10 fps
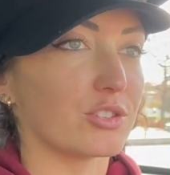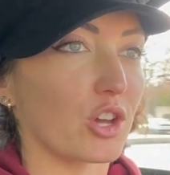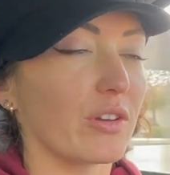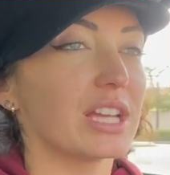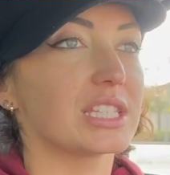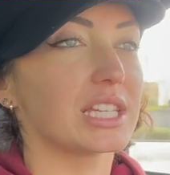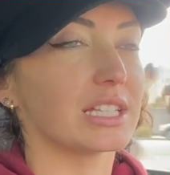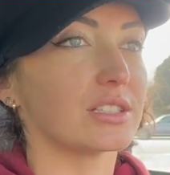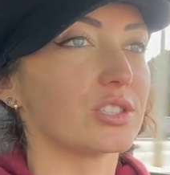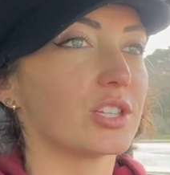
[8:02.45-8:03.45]
sorry,
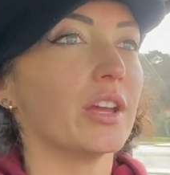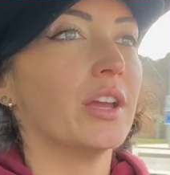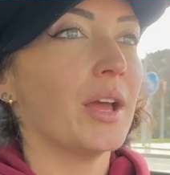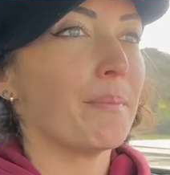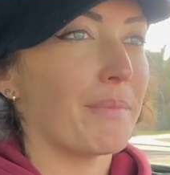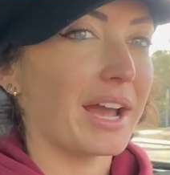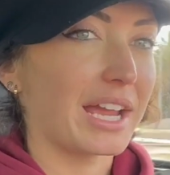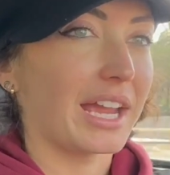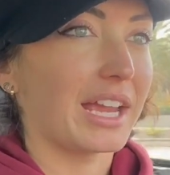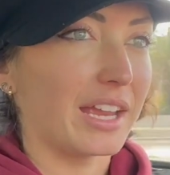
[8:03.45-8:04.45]
since
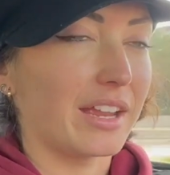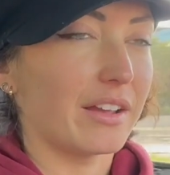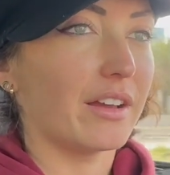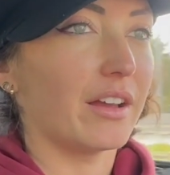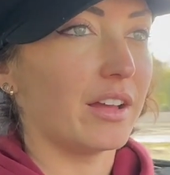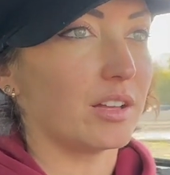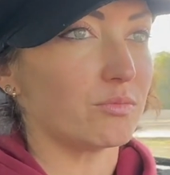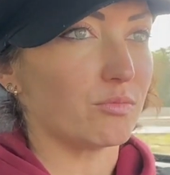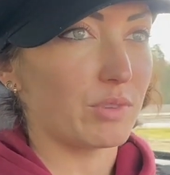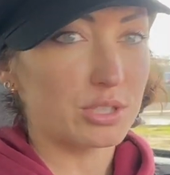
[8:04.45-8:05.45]
my
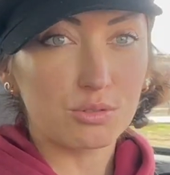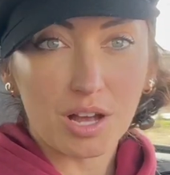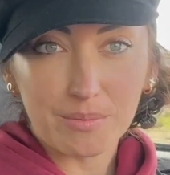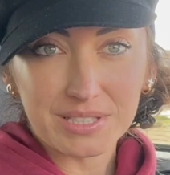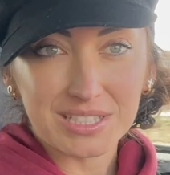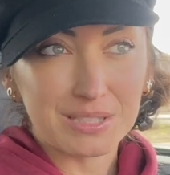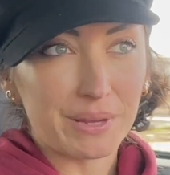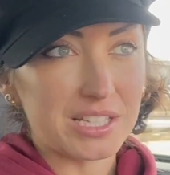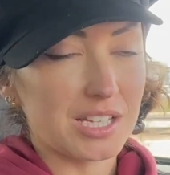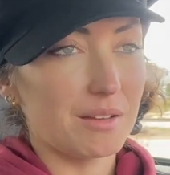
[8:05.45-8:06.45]
rental car business
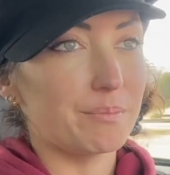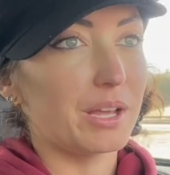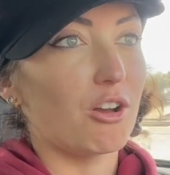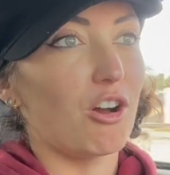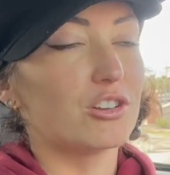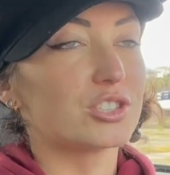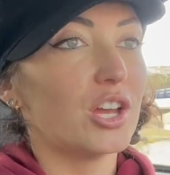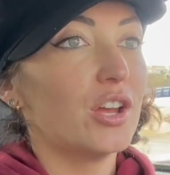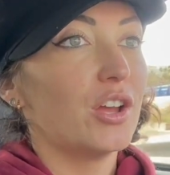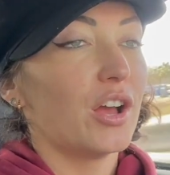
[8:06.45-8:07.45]
picked up, because
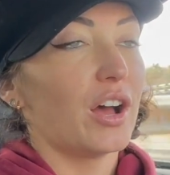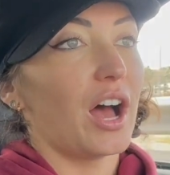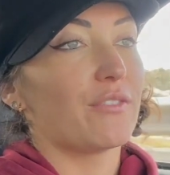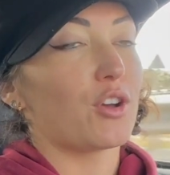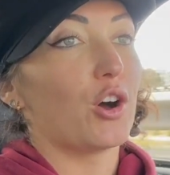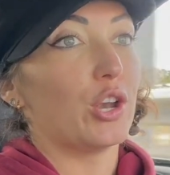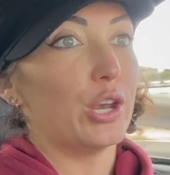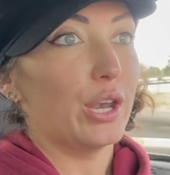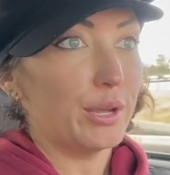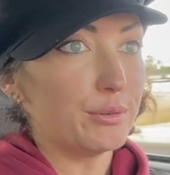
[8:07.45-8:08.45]
I've got
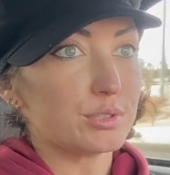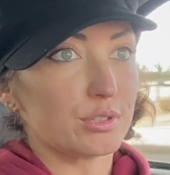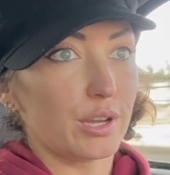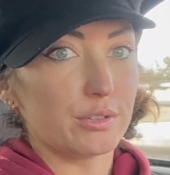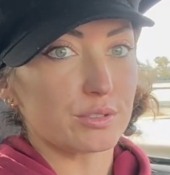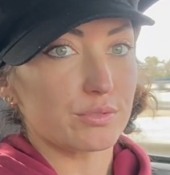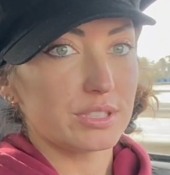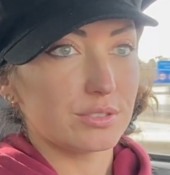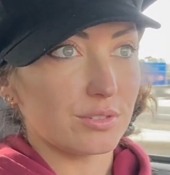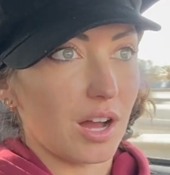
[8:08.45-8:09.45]
loads and loads of
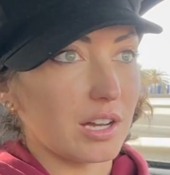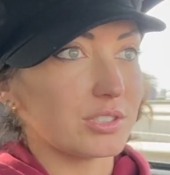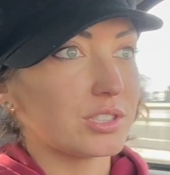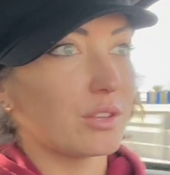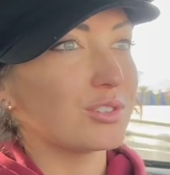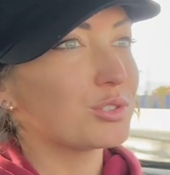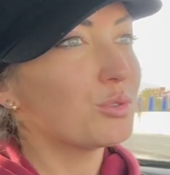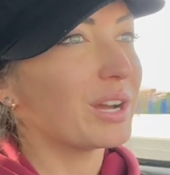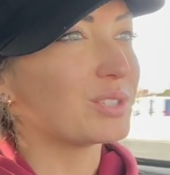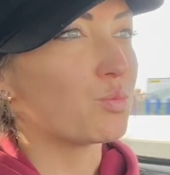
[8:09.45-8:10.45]
rental cars, so there's
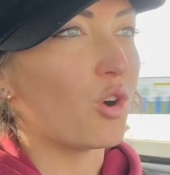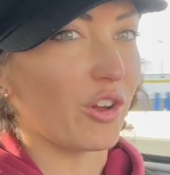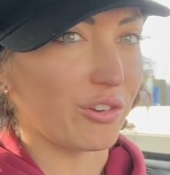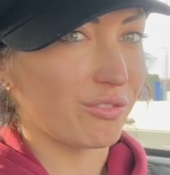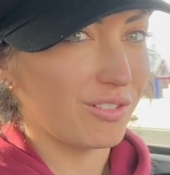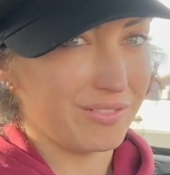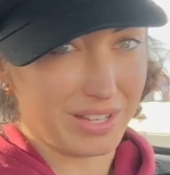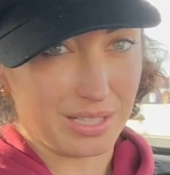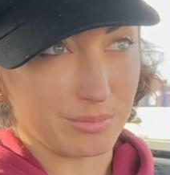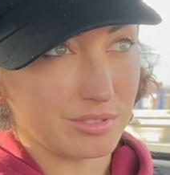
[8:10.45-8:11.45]
always one
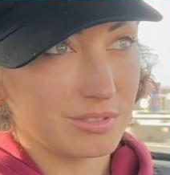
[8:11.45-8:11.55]
available.